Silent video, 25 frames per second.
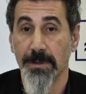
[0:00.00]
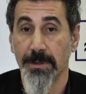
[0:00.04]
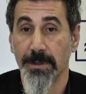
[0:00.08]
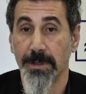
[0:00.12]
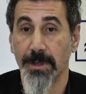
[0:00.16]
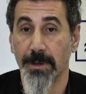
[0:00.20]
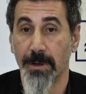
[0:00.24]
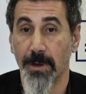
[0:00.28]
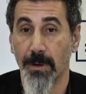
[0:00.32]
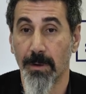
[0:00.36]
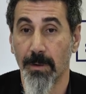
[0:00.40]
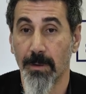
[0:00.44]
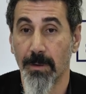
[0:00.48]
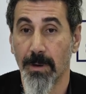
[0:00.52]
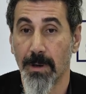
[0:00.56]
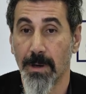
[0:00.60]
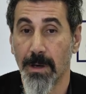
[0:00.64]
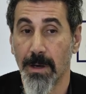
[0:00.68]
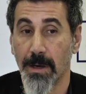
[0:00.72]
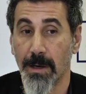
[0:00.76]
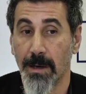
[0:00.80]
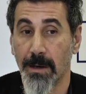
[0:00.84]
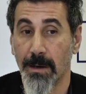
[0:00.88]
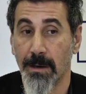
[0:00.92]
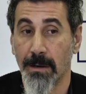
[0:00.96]
you
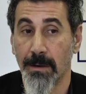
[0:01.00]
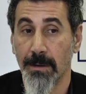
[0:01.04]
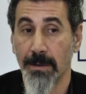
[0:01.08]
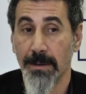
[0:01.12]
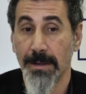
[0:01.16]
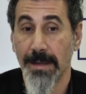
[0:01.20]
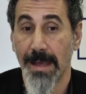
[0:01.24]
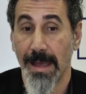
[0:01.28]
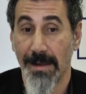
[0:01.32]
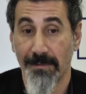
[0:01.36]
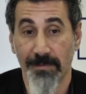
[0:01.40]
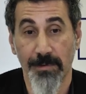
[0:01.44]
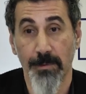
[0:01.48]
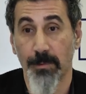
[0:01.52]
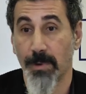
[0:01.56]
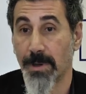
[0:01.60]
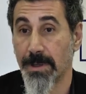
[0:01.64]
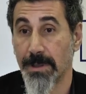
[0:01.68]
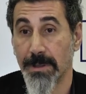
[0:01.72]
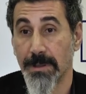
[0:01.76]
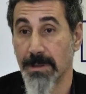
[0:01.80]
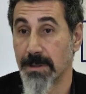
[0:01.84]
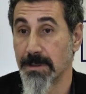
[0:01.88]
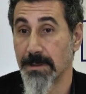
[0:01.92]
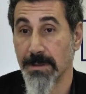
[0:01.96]
know,
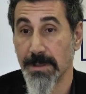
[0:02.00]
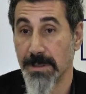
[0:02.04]
everyone